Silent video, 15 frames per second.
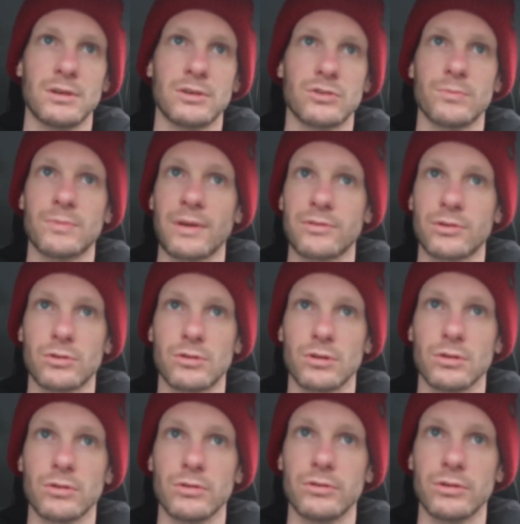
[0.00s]
Sometimes I go to
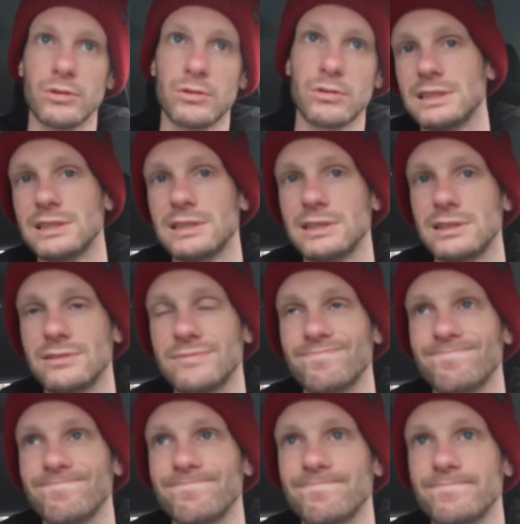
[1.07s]
London.
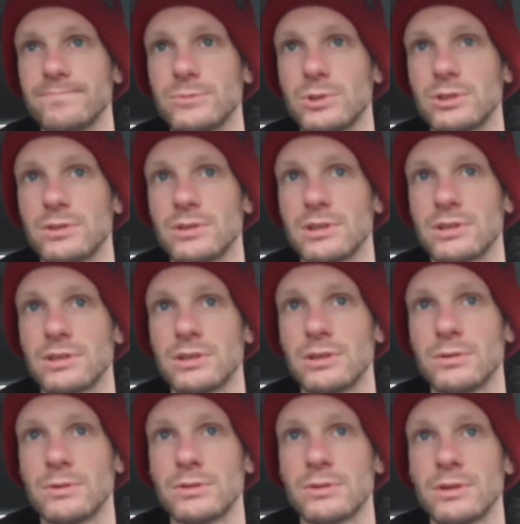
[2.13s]
What do
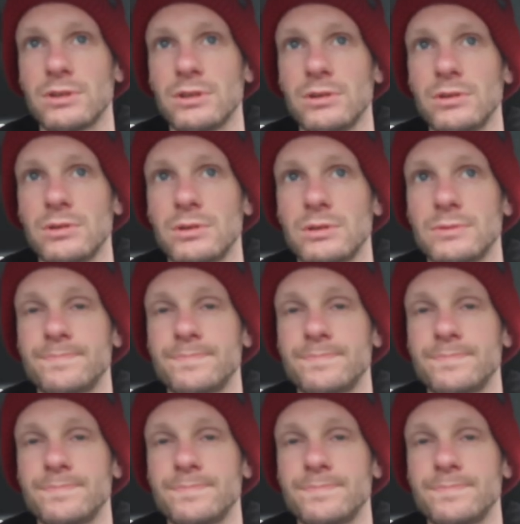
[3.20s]
I do?